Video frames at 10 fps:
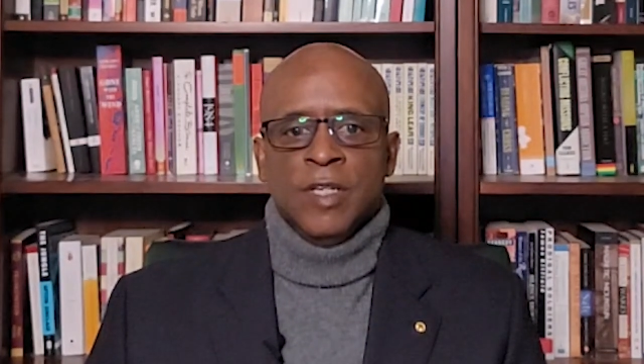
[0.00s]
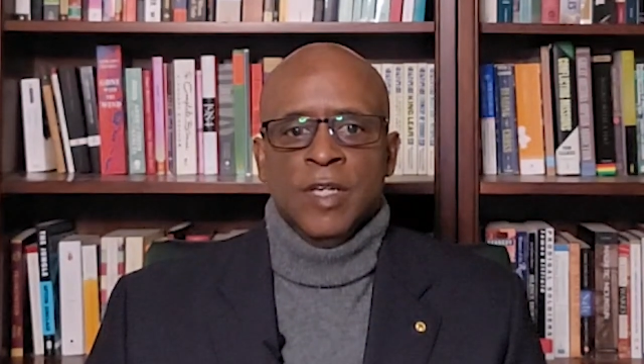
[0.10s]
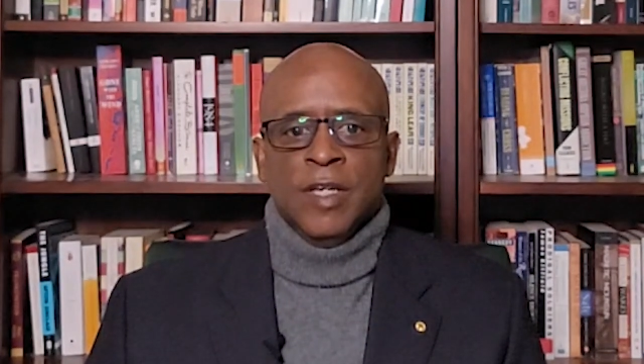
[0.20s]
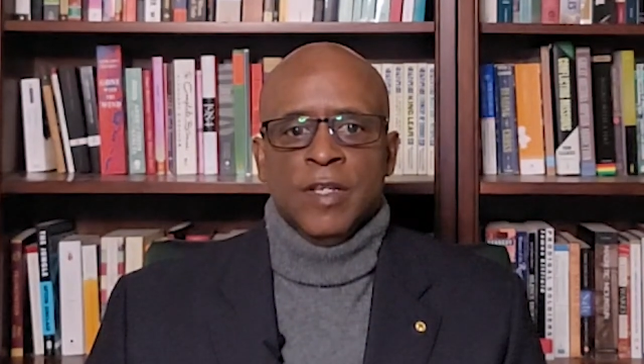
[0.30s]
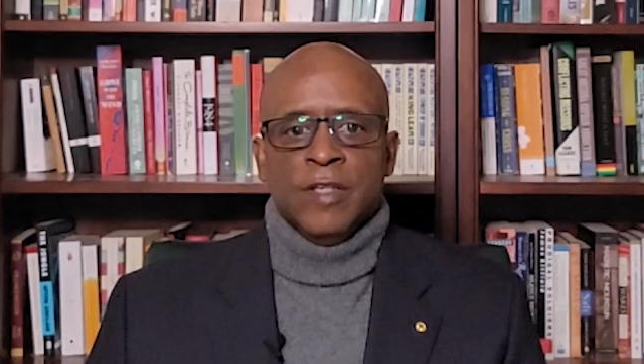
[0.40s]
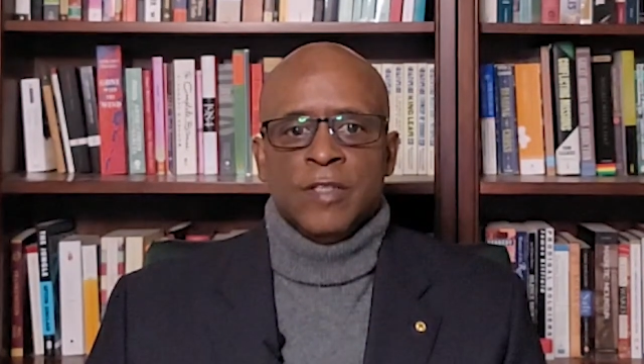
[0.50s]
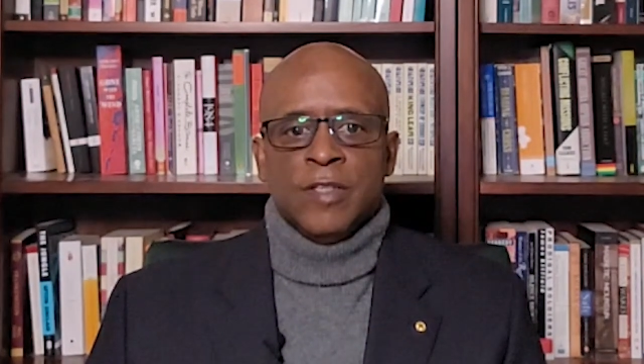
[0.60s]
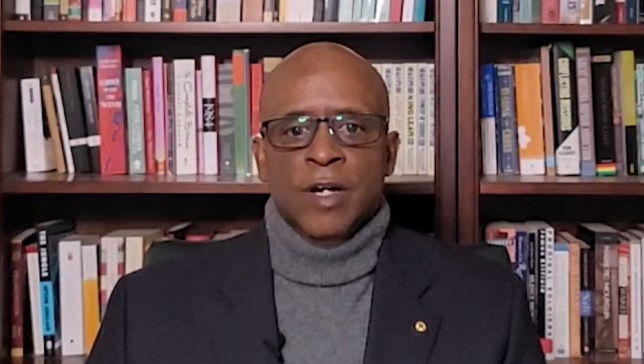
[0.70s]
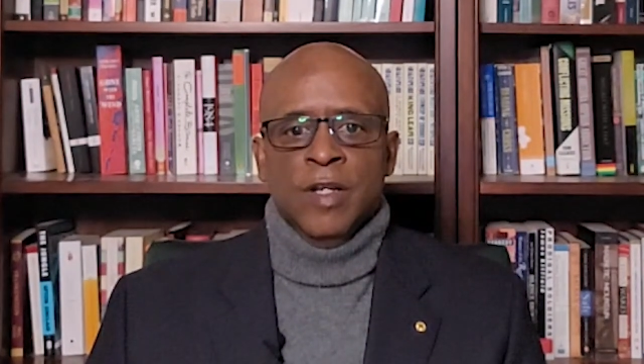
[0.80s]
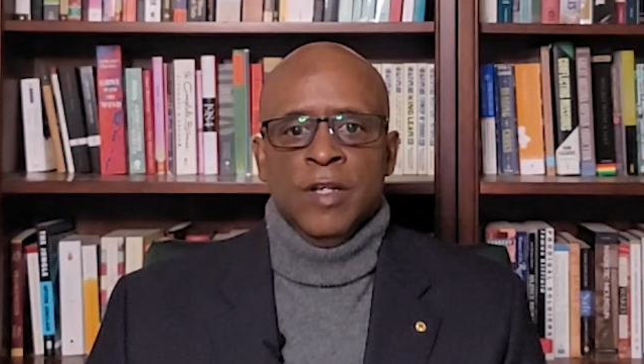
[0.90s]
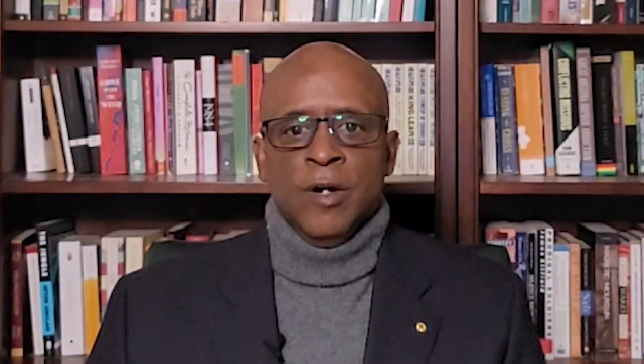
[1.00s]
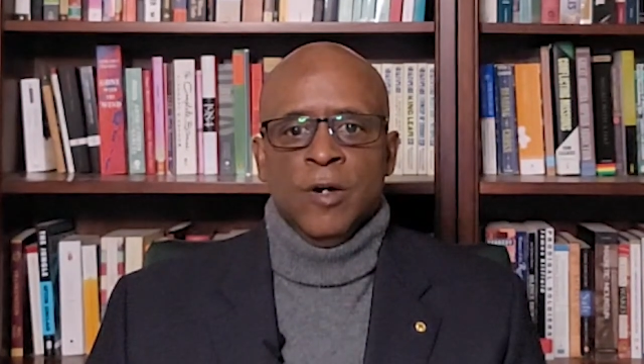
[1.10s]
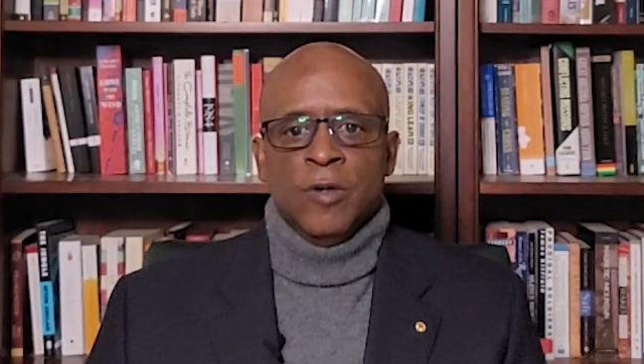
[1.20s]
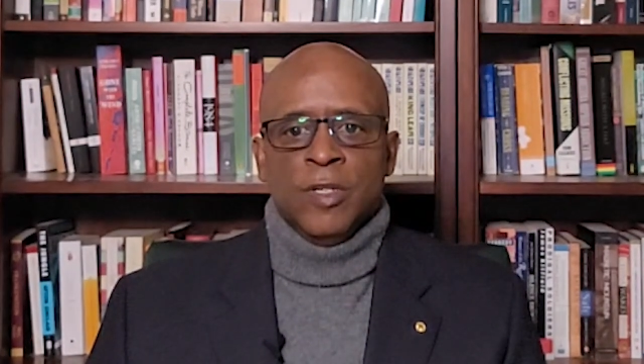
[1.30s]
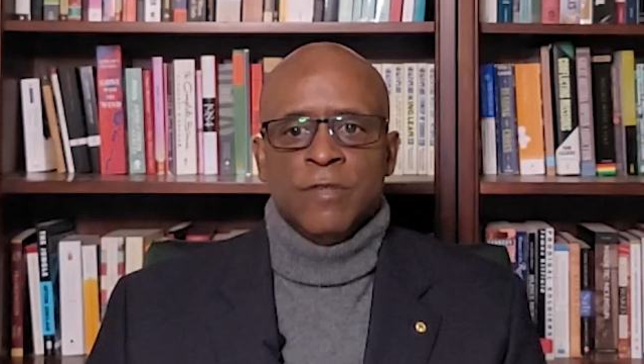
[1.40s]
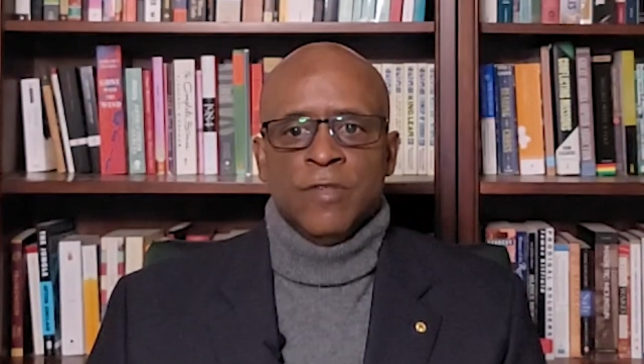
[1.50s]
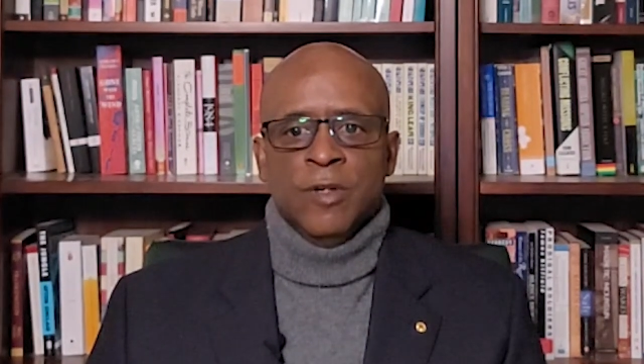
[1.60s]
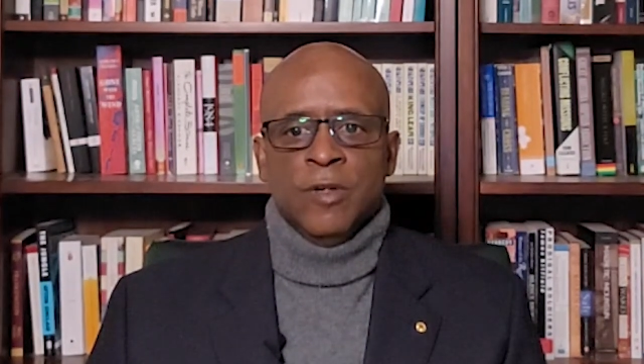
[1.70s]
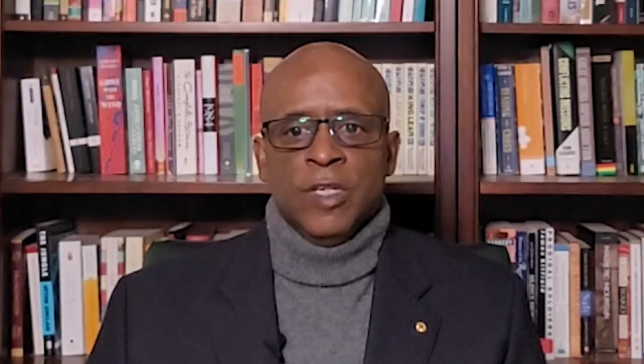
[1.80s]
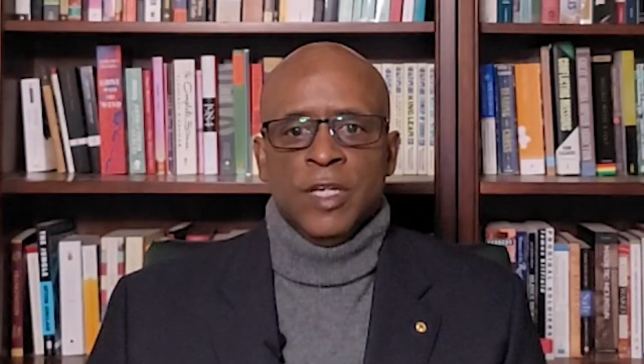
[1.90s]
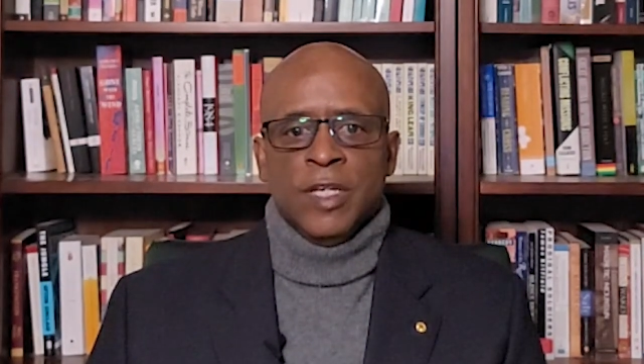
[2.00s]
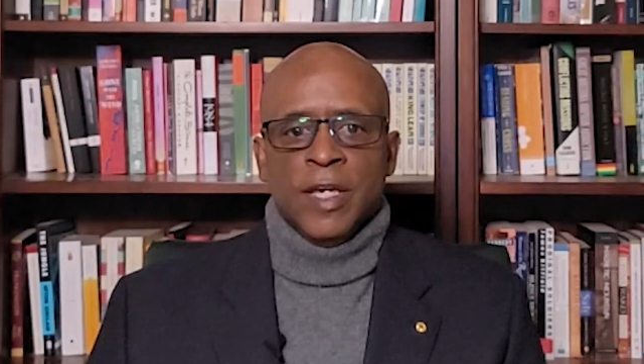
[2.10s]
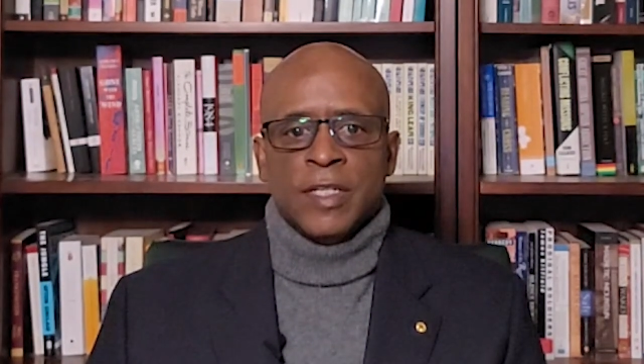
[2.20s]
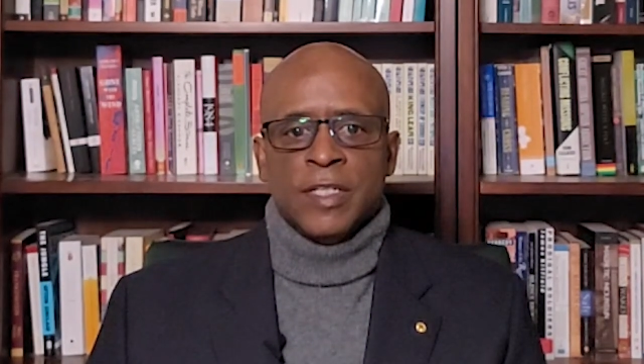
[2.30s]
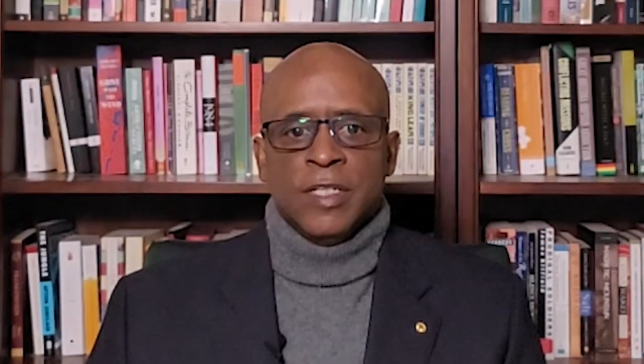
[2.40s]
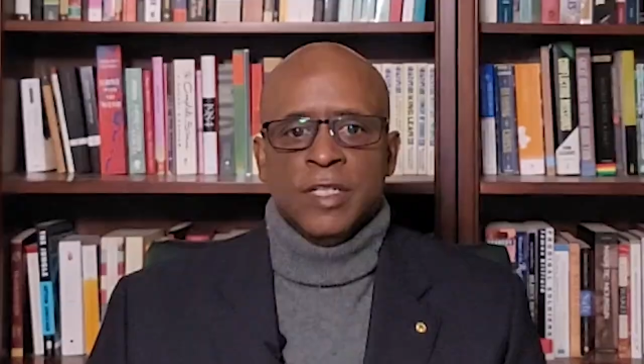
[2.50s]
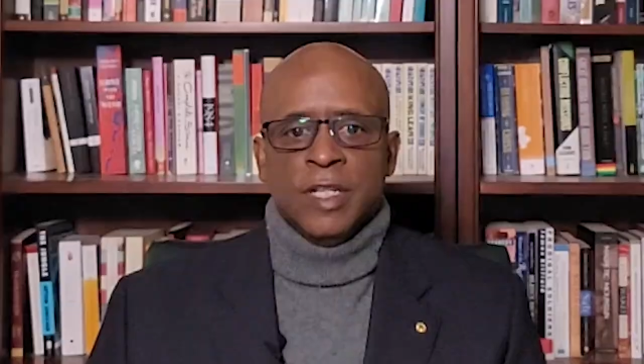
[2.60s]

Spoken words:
It is unknown if newly elected